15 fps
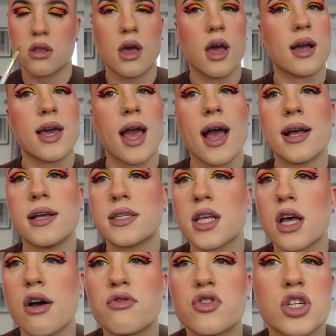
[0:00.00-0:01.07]
Okay, so
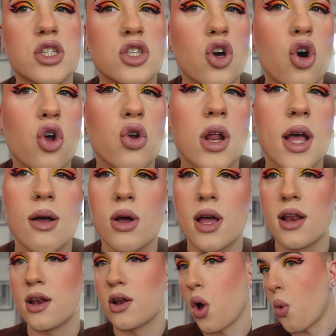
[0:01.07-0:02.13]
I've just gone
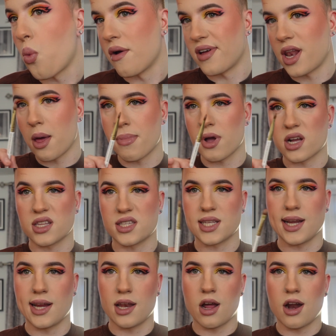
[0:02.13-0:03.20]
in with a little bit of
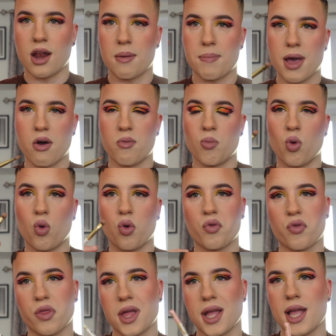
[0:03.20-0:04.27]
concealer and a bit more
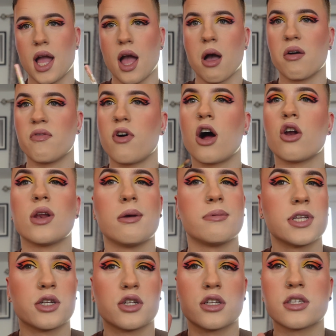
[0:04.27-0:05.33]
of the vinyl
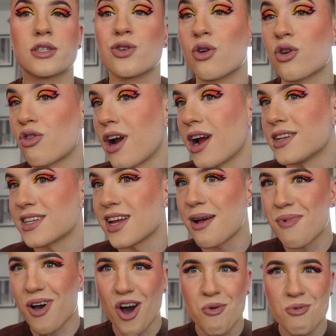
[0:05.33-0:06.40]
lipstick, just sort of cracked it,
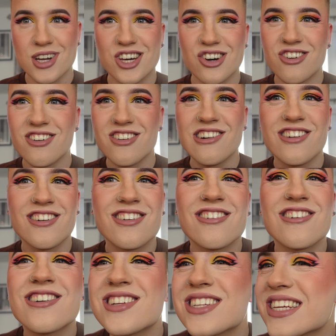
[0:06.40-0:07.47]
but oh my
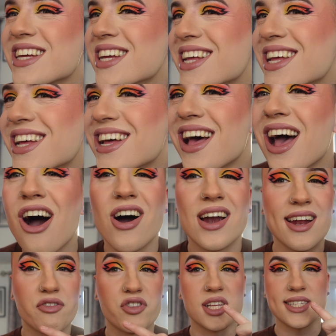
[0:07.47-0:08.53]
god! I
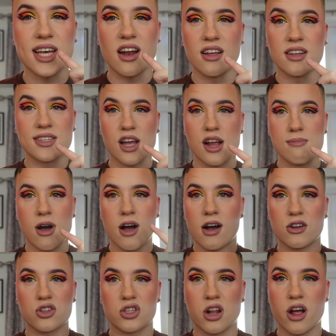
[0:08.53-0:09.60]
love this colour so
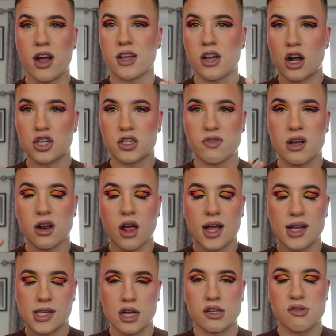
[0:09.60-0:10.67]
much, like I just feel like
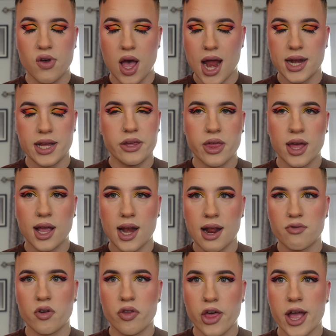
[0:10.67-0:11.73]
it goes with anything and
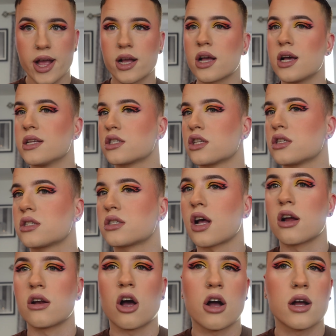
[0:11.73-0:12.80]
everything. It's just
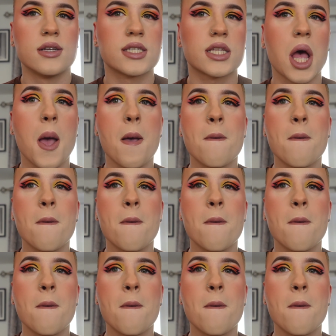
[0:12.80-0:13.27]
so nice.